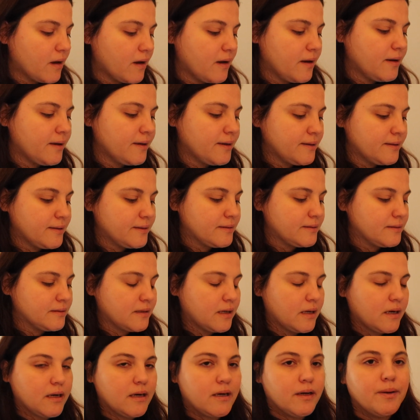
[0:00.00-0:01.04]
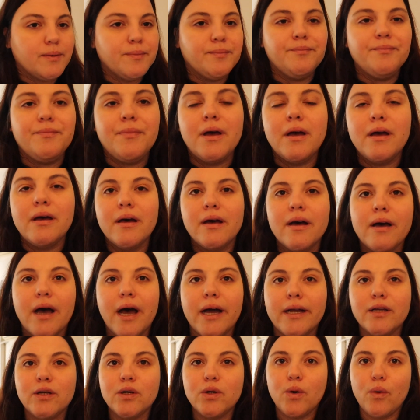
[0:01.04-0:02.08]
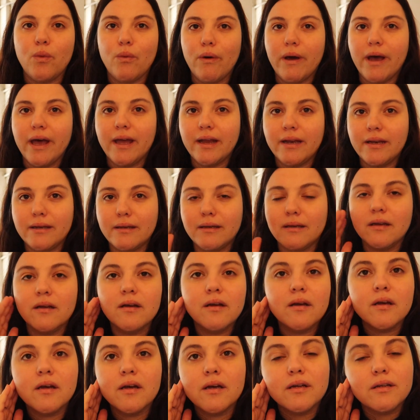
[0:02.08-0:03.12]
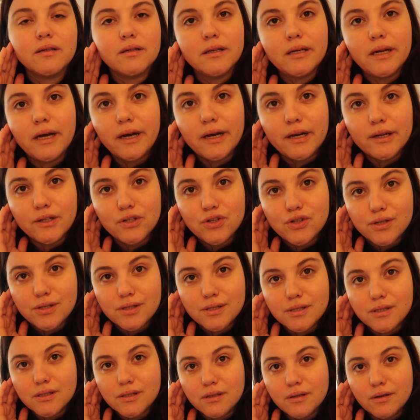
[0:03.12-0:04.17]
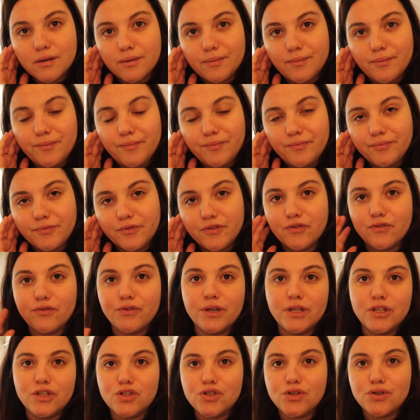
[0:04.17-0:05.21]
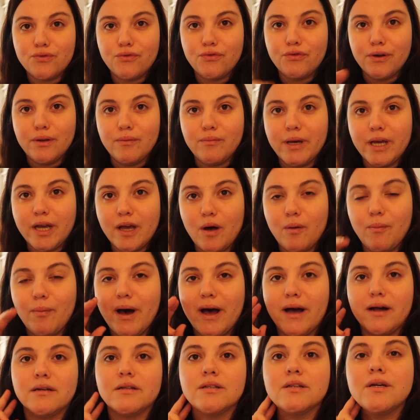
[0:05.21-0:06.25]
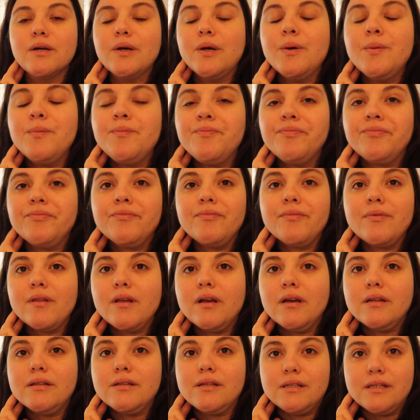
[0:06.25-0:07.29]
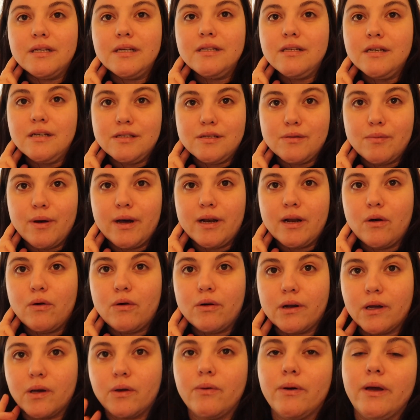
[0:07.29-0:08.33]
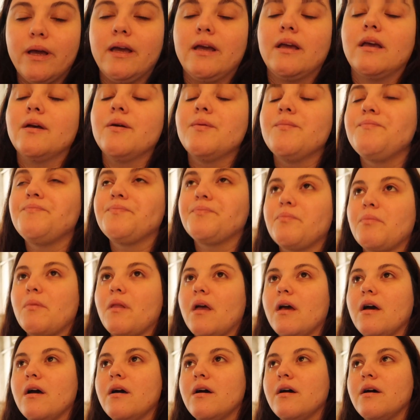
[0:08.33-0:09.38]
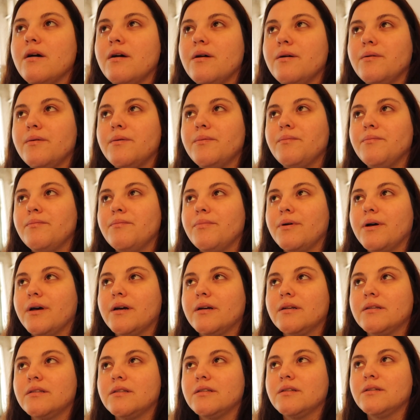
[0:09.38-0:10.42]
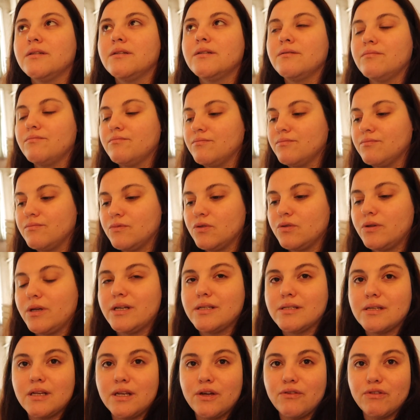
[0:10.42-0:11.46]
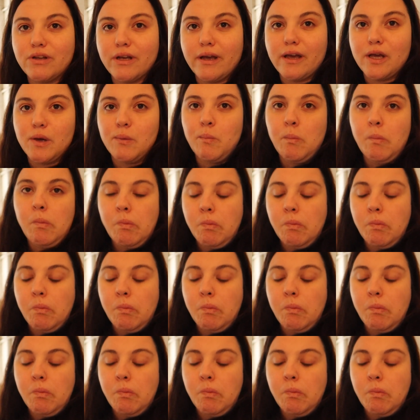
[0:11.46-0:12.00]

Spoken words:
And I don't know when did I just finished filming about the details about earthquake, but today's end of day.